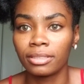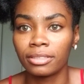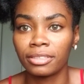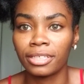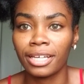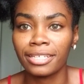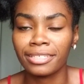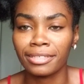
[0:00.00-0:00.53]

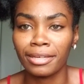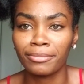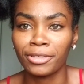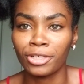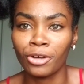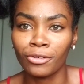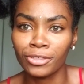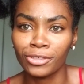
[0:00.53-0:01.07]
You guys let me
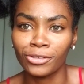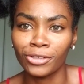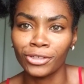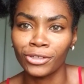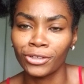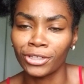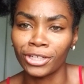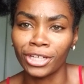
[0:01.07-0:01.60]
know what's going
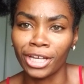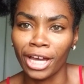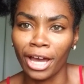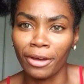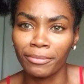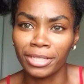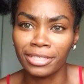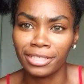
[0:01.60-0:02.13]
on in the
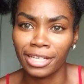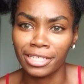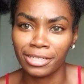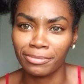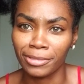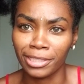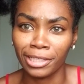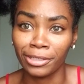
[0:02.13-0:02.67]
comment
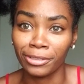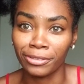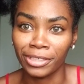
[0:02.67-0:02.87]
section below,